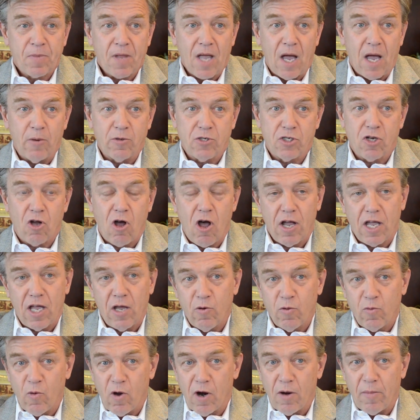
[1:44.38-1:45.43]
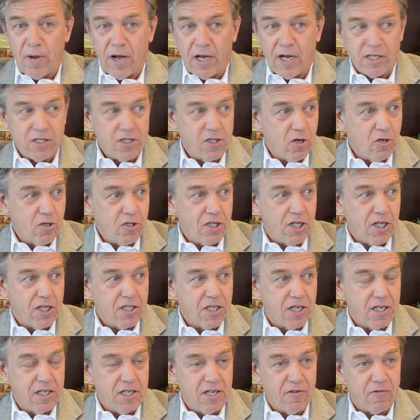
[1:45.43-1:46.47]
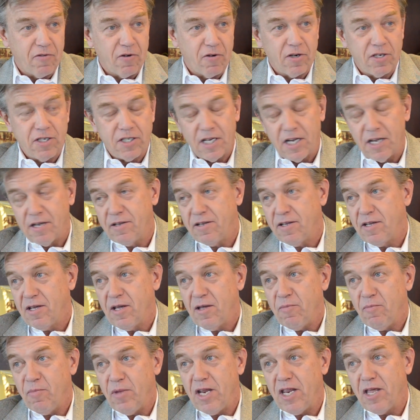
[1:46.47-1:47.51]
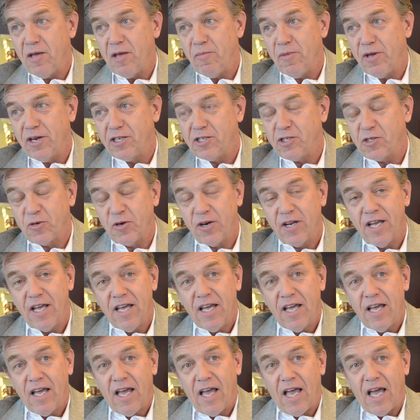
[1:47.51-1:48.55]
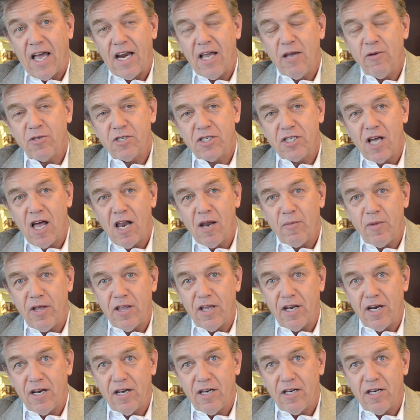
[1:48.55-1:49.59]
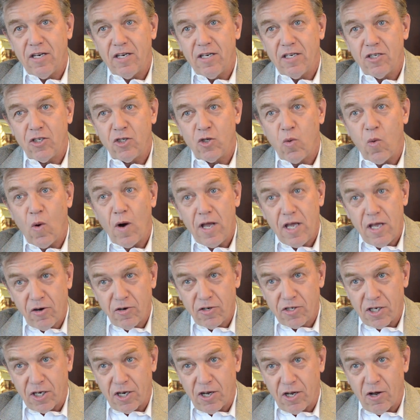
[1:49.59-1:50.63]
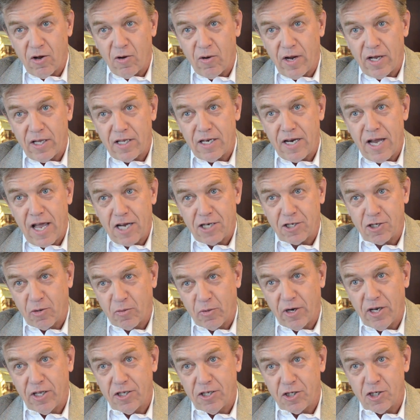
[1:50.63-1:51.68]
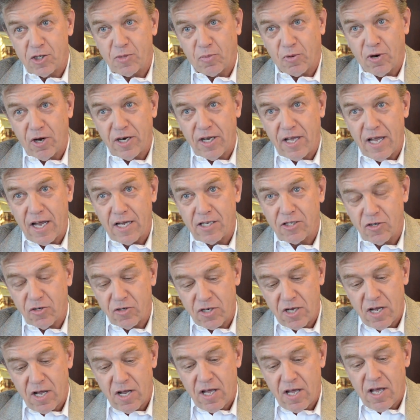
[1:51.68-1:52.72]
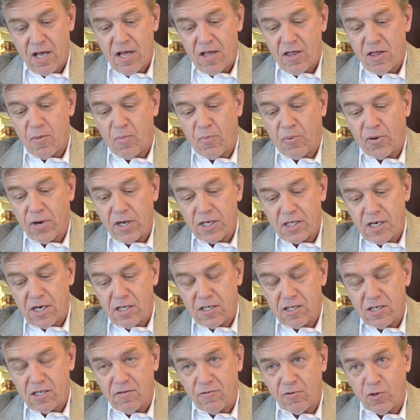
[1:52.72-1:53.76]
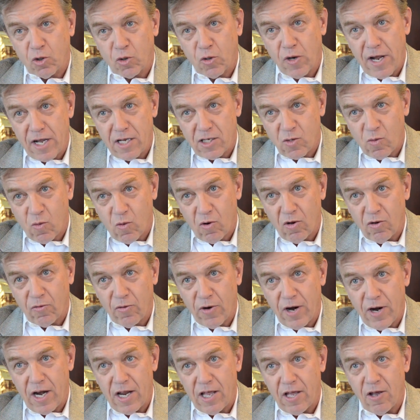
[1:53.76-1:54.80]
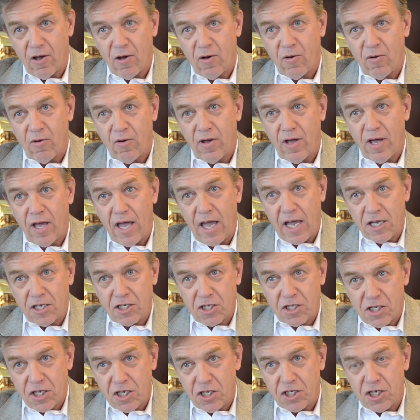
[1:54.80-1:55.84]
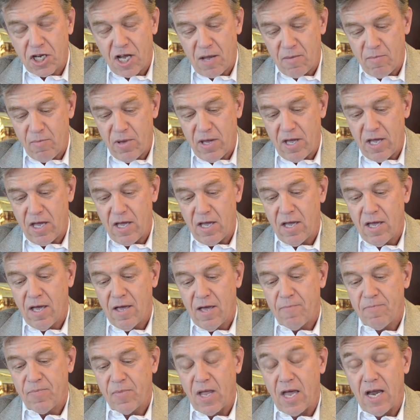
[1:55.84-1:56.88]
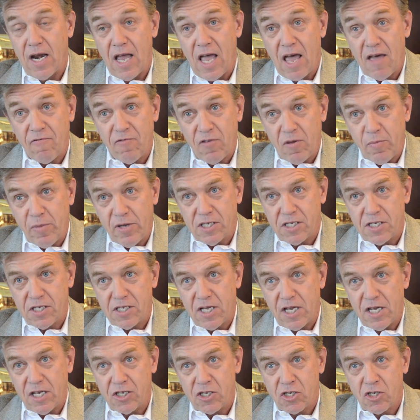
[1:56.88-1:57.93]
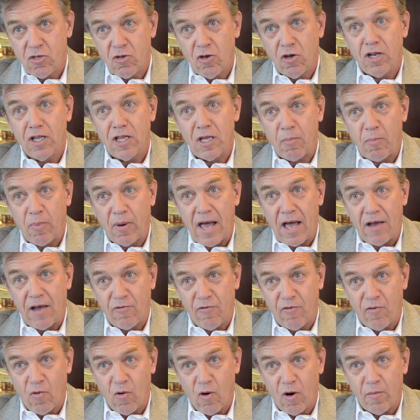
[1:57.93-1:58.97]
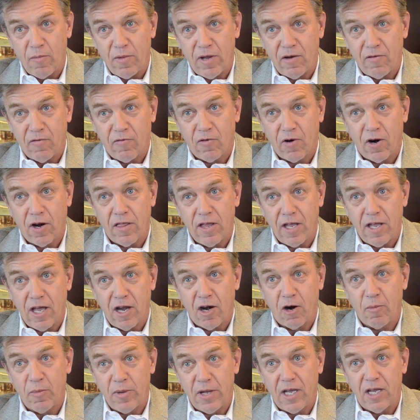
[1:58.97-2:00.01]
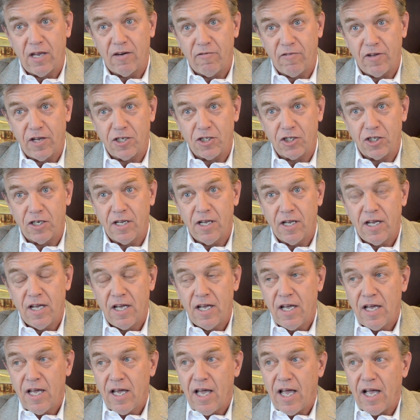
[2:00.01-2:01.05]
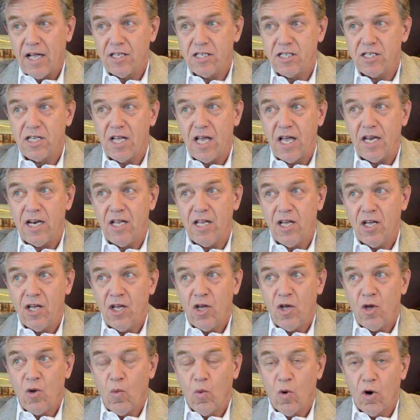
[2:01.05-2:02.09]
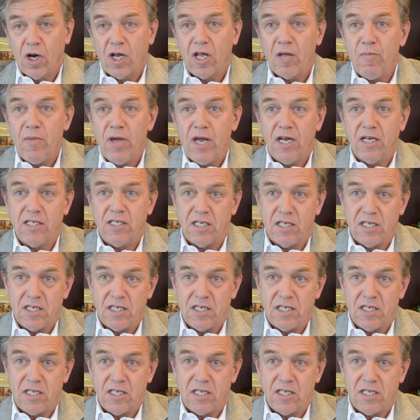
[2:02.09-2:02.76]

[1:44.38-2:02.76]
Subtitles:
I was talking with one of my associates at a different media ministry, and he was telling me that 20 years ago at the National Religious Broadcasters, the presidents of Trans World Radio, HCJB, and FEBC stood on the platform in front of the NRB convention and said, we're committed to